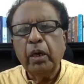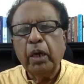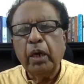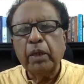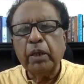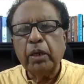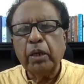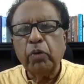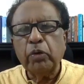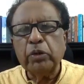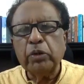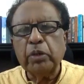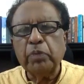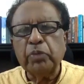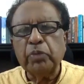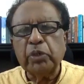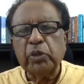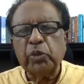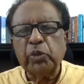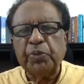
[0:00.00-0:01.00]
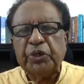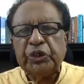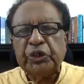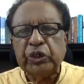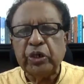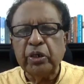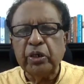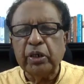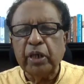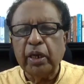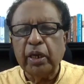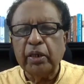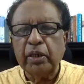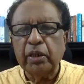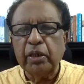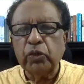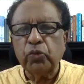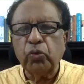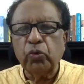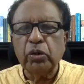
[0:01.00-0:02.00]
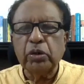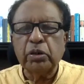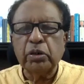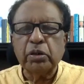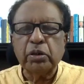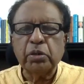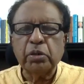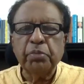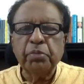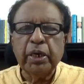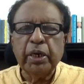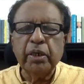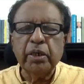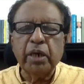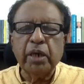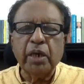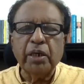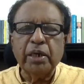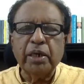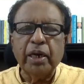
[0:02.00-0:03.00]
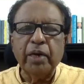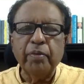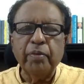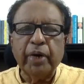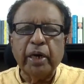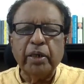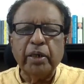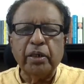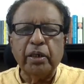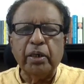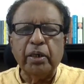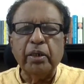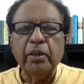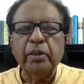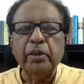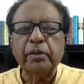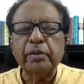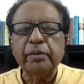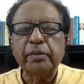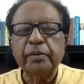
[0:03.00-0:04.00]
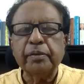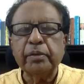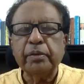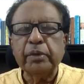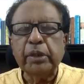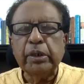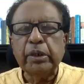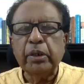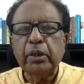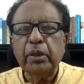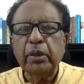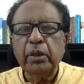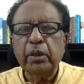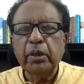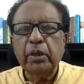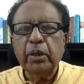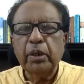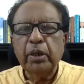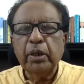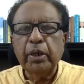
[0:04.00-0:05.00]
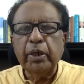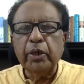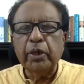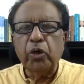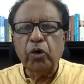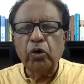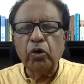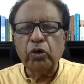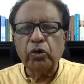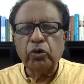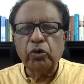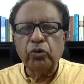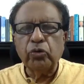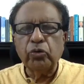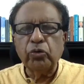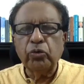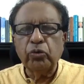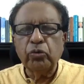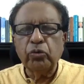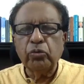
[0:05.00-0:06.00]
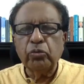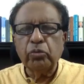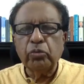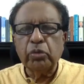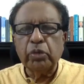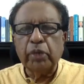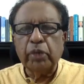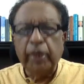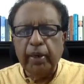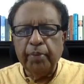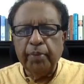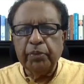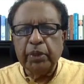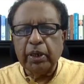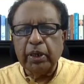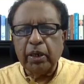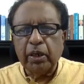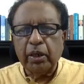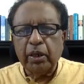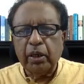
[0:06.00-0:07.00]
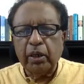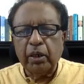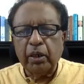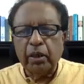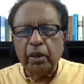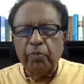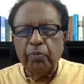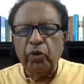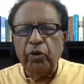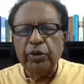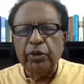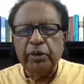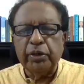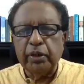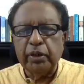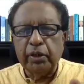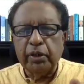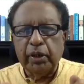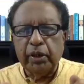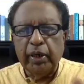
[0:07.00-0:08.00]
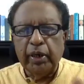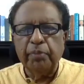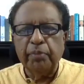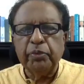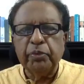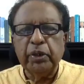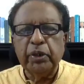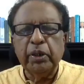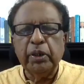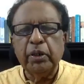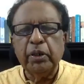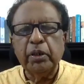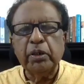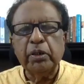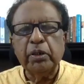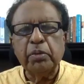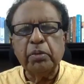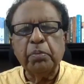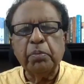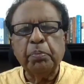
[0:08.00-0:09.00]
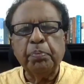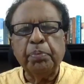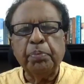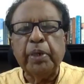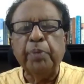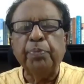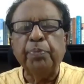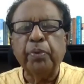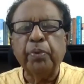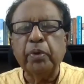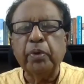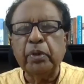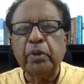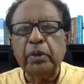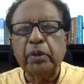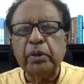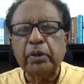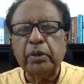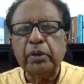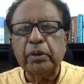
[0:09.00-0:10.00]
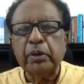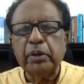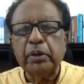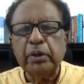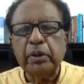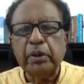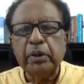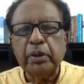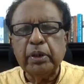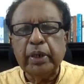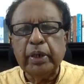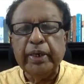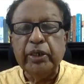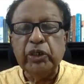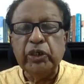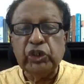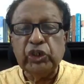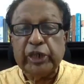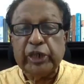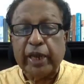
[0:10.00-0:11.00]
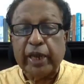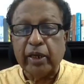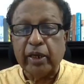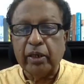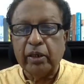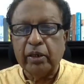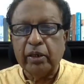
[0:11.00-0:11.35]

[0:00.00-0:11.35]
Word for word: And there was some suspicion that this was being done deliberately in order to keep the community, keep the people in check